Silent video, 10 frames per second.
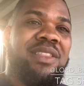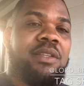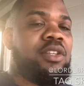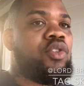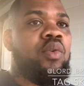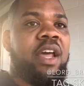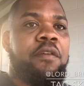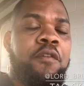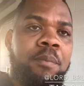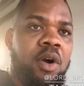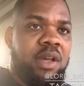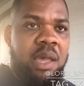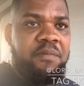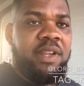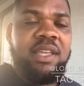the dude got a football
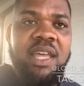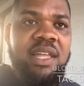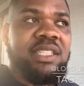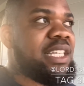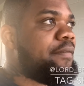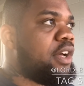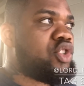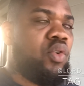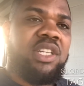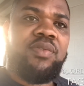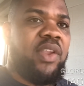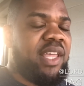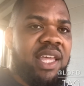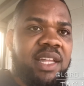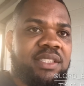camp for the kids, give out toys for the
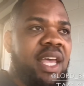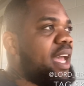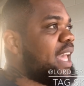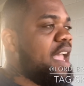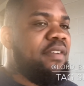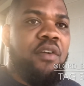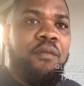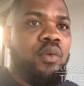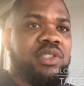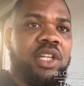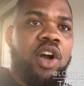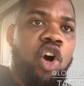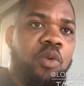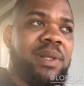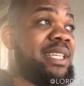kids, gave out food to the
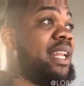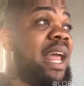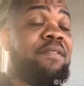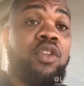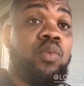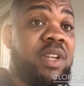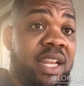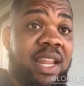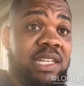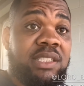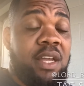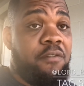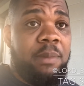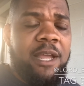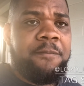homeless. He didn't have to do none of that
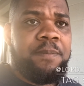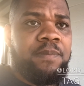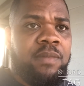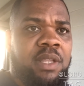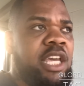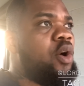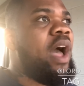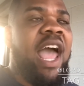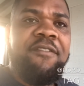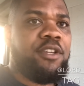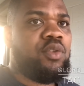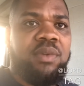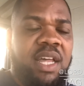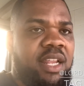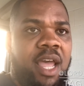stuff, man. He don't have to do
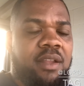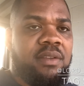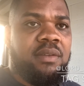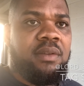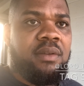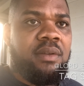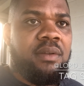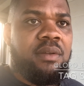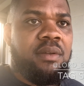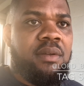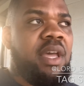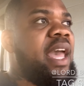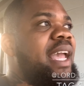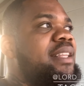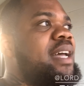none of that.
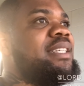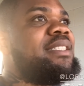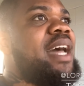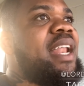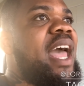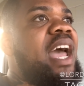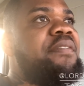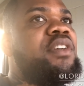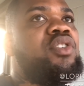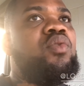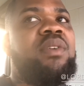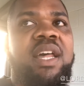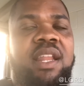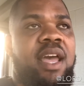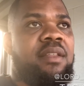He does not have to do
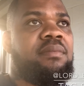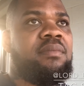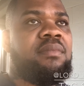none of that.